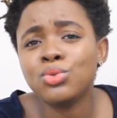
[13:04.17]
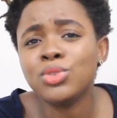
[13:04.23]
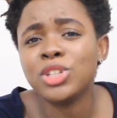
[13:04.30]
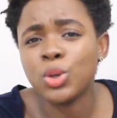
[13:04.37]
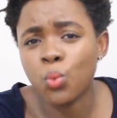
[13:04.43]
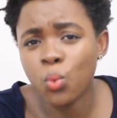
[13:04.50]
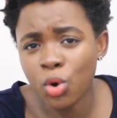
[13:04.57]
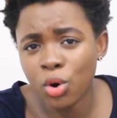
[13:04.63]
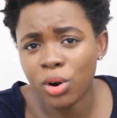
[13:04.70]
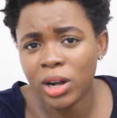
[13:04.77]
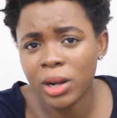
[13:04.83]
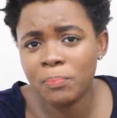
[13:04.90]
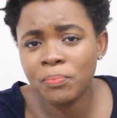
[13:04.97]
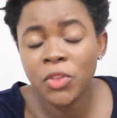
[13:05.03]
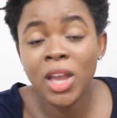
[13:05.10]
do the
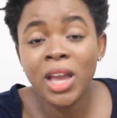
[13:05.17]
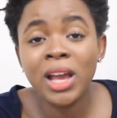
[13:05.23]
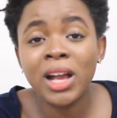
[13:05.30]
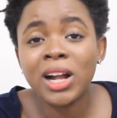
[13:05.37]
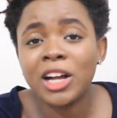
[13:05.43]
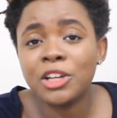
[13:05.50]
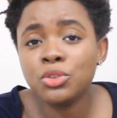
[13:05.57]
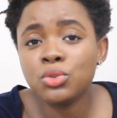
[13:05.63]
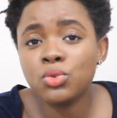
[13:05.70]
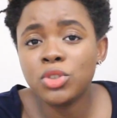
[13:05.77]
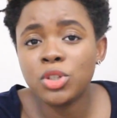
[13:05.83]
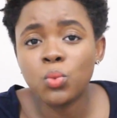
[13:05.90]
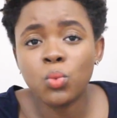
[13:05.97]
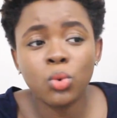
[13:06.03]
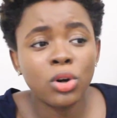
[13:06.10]
work? Can you do
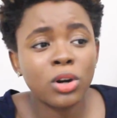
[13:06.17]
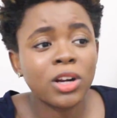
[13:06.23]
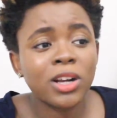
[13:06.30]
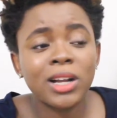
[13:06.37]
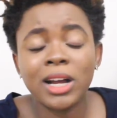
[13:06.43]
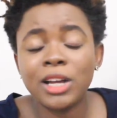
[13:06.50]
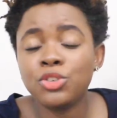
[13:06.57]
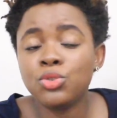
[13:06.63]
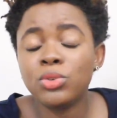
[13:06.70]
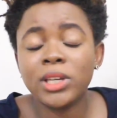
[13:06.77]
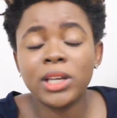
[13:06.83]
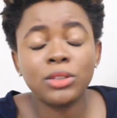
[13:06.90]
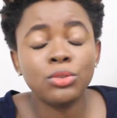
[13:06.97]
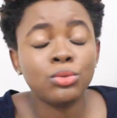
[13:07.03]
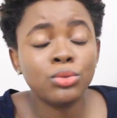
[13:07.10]
the work? Can you
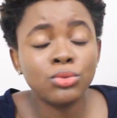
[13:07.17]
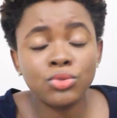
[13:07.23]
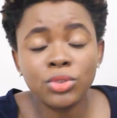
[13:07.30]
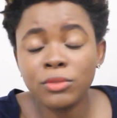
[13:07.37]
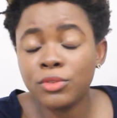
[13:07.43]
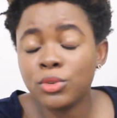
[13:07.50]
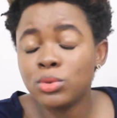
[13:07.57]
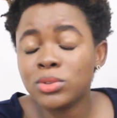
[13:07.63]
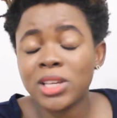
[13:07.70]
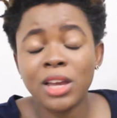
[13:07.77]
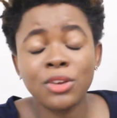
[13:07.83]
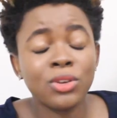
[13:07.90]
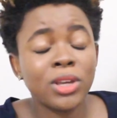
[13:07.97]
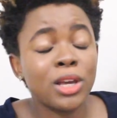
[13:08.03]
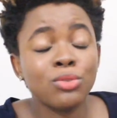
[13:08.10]
get good reviews?
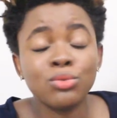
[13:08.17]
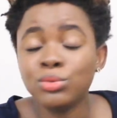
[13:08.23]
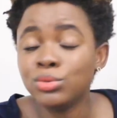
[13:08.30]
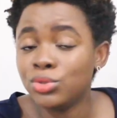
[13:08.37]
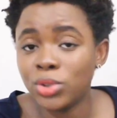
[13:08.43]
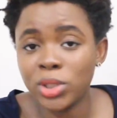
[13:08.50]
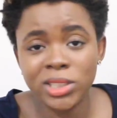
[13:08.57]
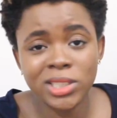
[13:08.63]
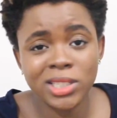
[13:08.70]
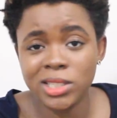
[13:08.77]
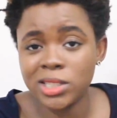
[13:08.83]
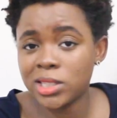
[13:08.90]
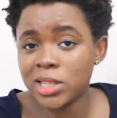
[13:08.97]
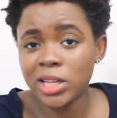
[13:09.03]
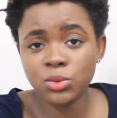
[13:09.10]
Can you get good
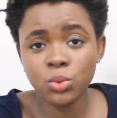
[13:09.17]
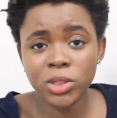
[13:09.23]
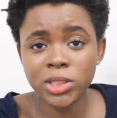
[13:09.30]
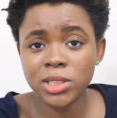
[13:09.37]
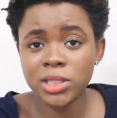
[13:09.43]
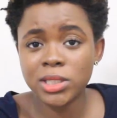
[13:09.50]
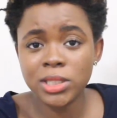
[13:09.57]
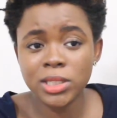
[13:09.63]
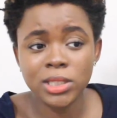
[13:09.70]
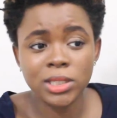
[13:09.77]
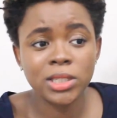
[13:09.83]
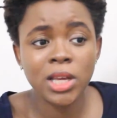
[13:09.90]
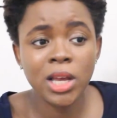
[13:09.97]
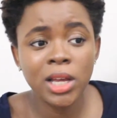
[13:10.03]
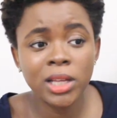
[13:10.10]
ratings? That's what it
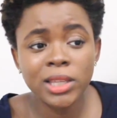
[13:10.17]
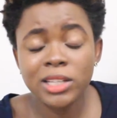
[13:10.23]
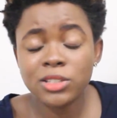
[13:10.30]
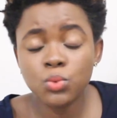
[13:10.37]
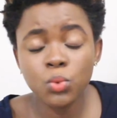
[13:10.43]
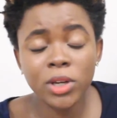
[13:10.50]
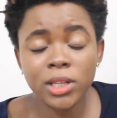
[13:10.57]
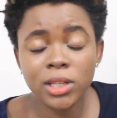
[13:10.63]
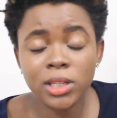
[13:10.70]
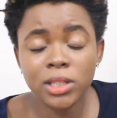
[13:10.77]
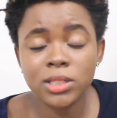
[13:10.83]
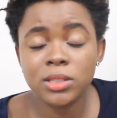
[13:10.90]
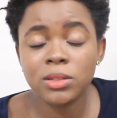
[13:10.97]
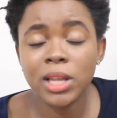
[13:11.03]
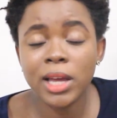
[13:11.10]

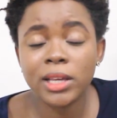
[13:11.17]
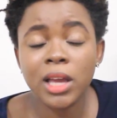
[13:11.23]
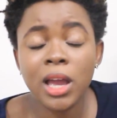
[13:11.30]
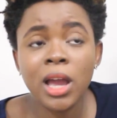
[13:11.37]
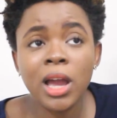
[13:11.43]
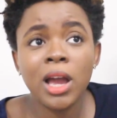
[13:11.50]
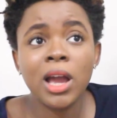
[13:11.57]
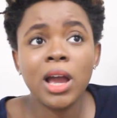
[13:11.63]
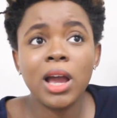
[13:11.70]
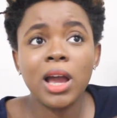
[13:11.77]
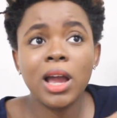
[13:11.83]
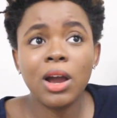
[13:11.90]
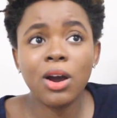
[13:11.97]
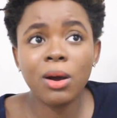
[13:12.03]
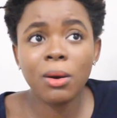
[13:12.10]
is. Like,
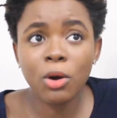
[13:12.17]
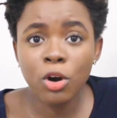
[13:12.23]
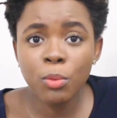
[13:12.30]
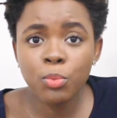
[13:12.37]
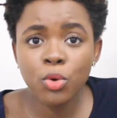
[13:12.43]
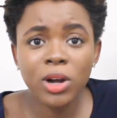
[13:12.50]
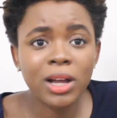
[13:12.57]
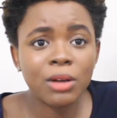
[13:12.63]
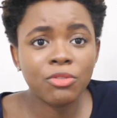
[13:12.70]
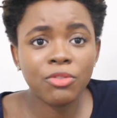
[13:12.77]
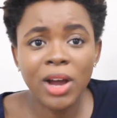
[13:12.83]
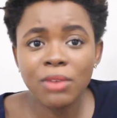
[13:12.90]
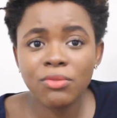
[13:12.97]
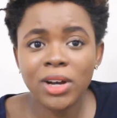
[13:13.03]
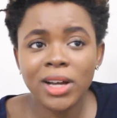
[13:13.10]
Upwork and
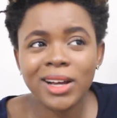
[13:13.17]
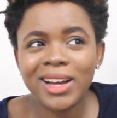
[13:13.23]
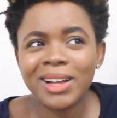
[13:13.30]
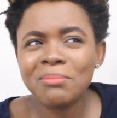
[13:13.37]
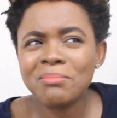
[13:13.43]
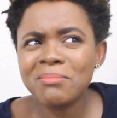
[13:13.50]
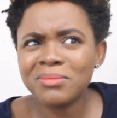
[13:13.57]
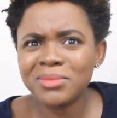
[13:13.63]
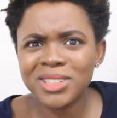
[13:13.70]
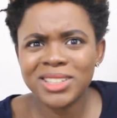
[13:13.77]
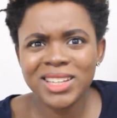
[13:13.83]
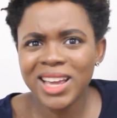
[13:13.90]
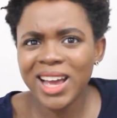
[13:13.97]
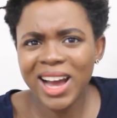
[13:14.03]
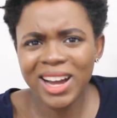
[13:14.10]

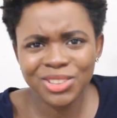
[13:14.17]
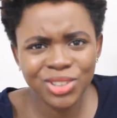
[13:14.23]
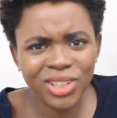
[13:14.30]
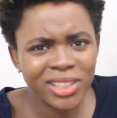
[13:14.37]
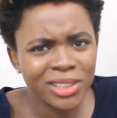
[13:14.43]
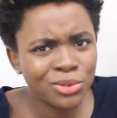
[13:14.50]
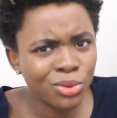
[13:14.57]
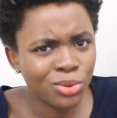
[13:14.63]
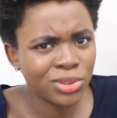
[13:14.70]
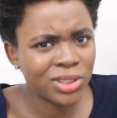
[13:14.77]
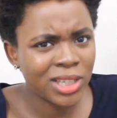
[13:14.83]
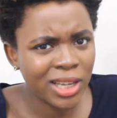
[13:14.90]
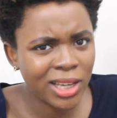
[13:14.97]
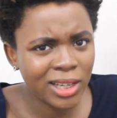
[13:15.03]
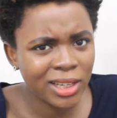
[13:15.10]
Fiverr, they actually don't
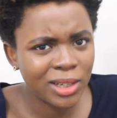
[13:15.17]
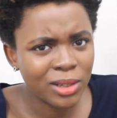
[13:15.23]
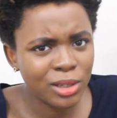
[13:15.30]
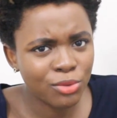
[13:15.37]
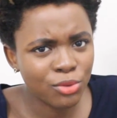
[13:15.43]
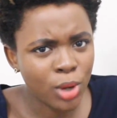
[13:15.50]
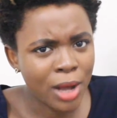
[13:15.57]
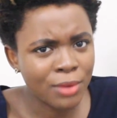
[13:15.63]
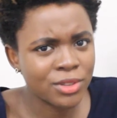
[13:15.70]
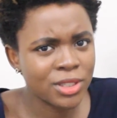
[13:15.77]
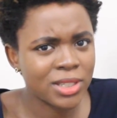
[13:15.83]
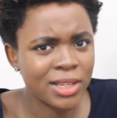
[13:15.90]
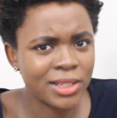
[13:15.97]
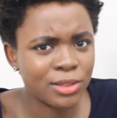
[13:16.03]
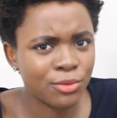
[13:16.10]
check if you have
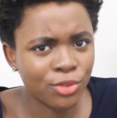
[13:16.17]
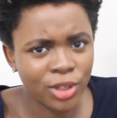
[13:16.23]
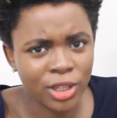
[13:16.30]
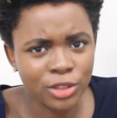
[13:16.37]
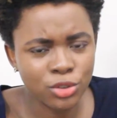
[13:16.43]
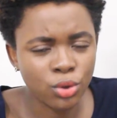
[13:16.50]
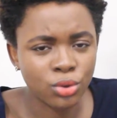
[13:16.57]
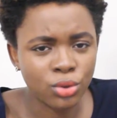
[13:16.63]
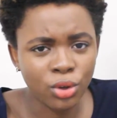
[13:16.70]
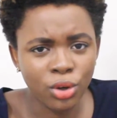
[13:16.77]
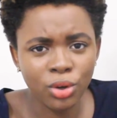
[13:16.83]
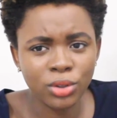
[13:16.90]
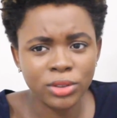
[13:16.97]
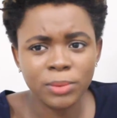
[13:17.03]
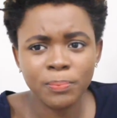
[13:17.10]
the certificate or
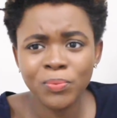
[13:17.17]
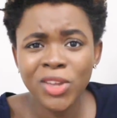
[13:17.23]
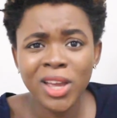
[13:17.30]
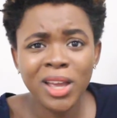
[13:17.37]
not.